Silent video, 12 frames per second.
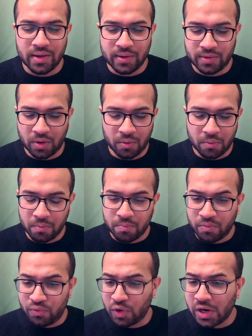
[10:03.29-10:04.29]
So
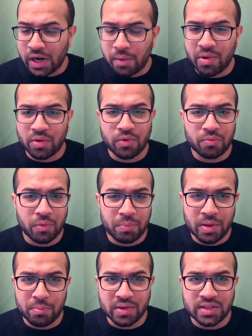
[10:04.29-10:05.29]
forget about what
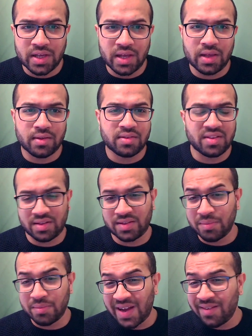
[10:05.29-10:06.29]
people say.
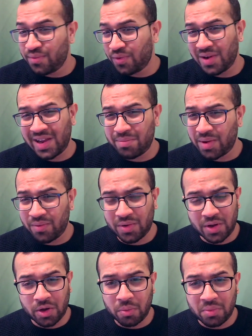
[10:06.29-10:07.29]
Sometimes forget about what
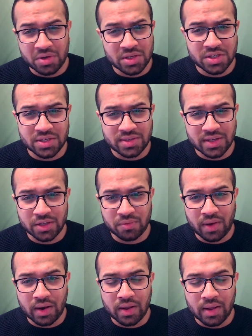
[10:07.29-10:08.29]
documentation says.
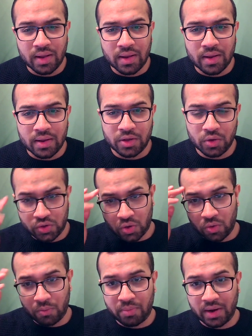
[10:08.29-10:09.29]
Well, use your
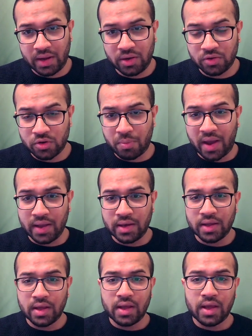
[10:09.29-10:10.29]
own brain. Use your mind.
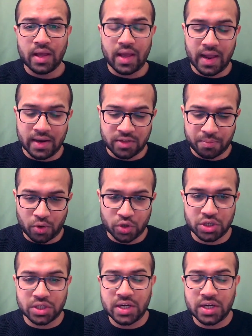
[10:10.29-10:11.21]
Here's the project.